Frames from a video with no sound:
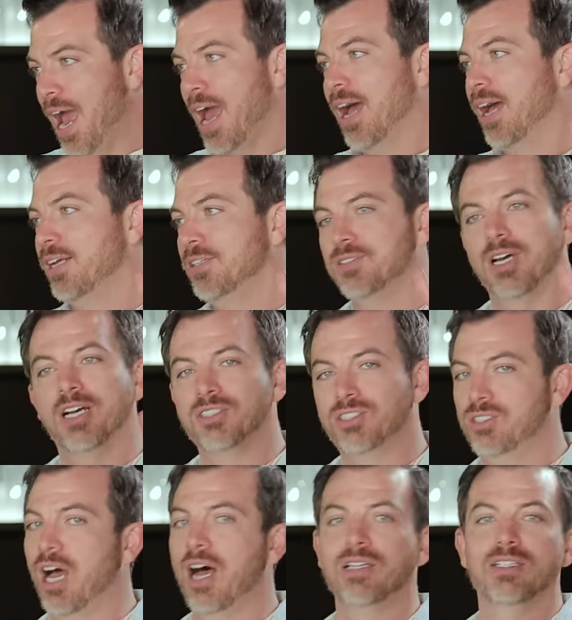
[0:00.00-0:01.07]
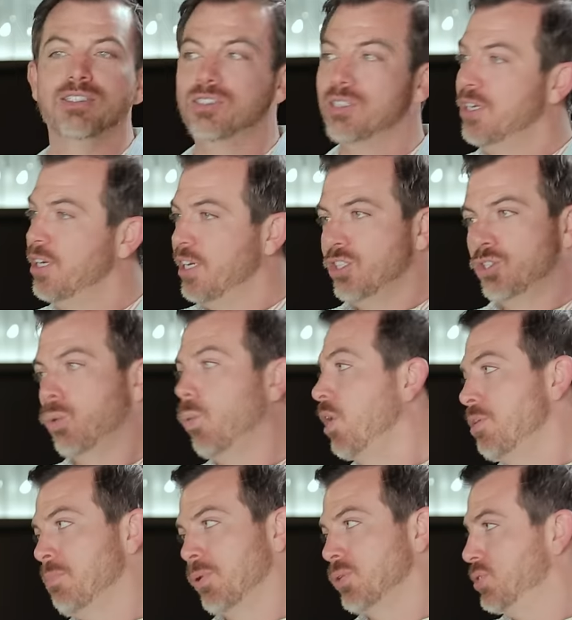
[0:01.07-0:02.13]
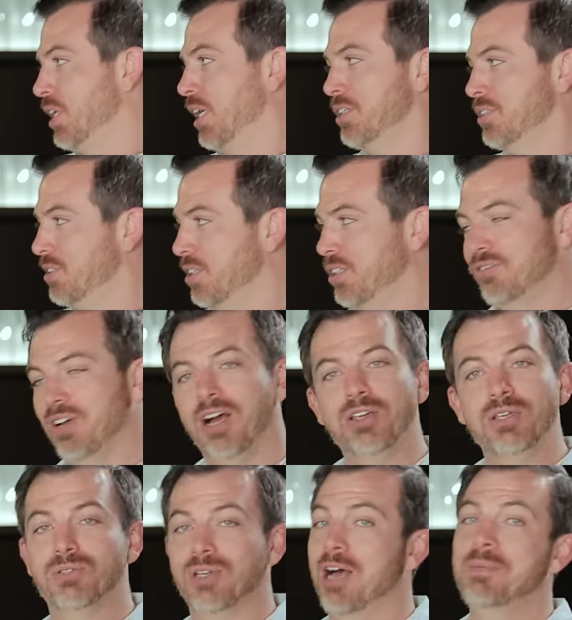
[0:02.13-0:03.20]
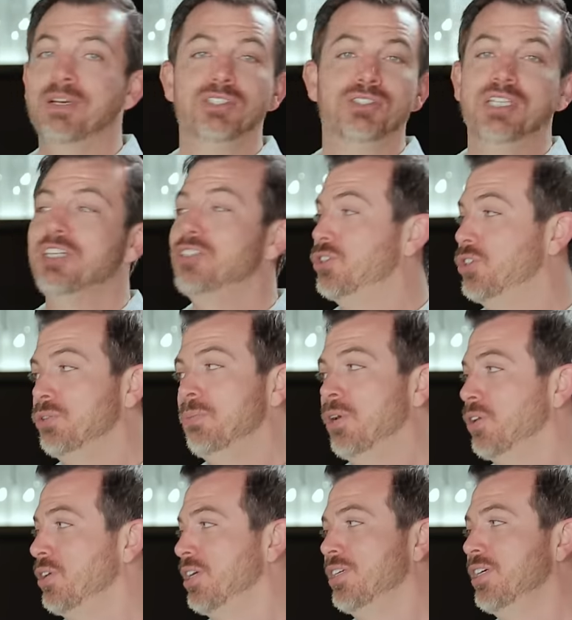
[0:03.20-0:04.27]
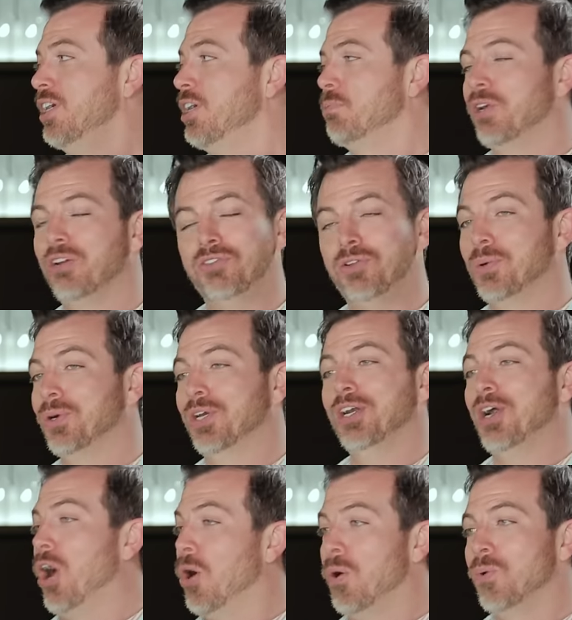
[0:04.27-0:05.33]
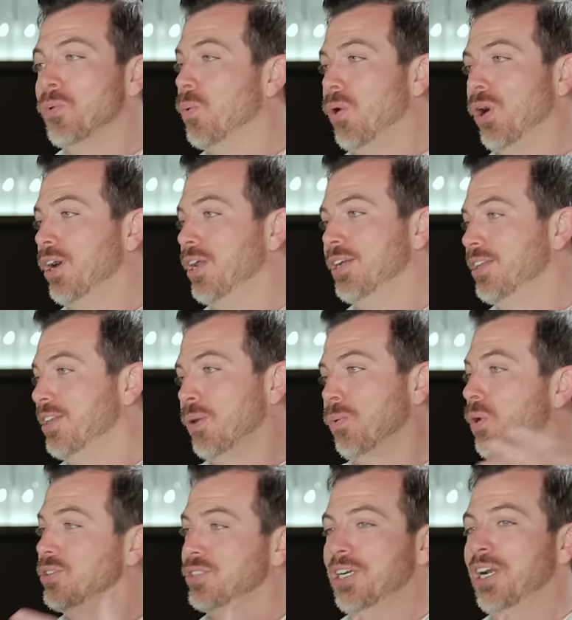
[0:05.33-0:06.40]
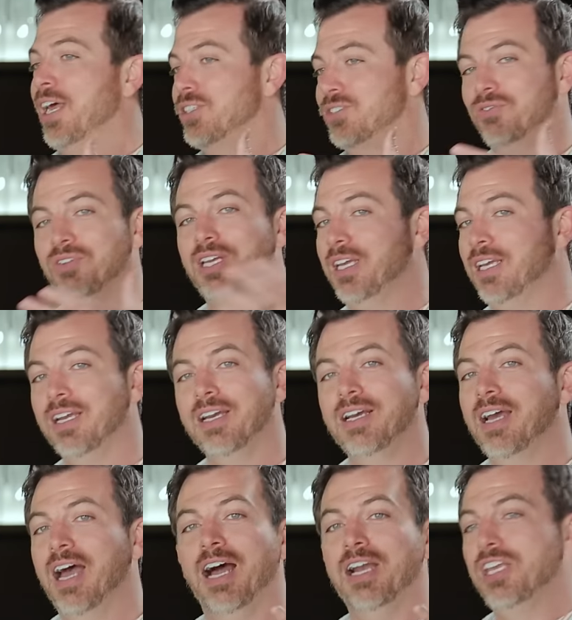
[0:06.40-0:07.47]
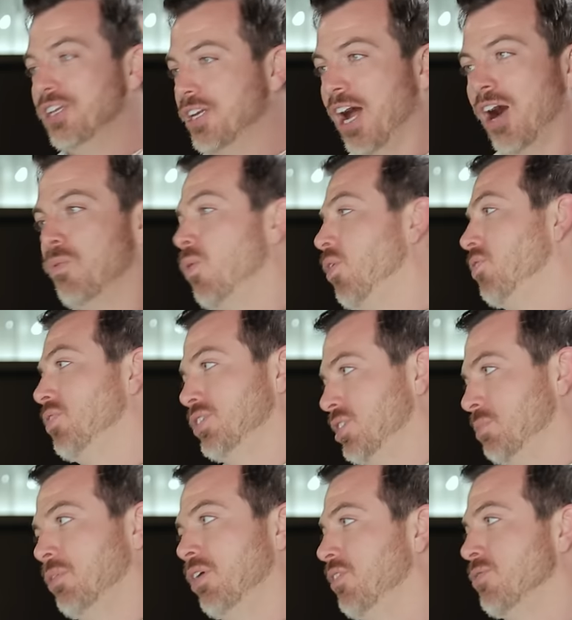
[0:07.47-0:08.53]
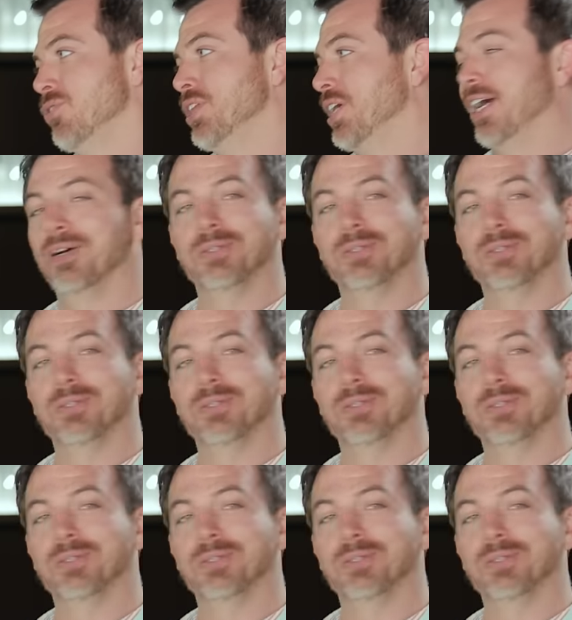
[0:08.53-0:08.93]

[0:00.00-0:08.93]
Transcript: adds a solid 20% to the value, so I'm going to say $2 million. But if you were going to own one that wasn't an SV, how do you not want this above everything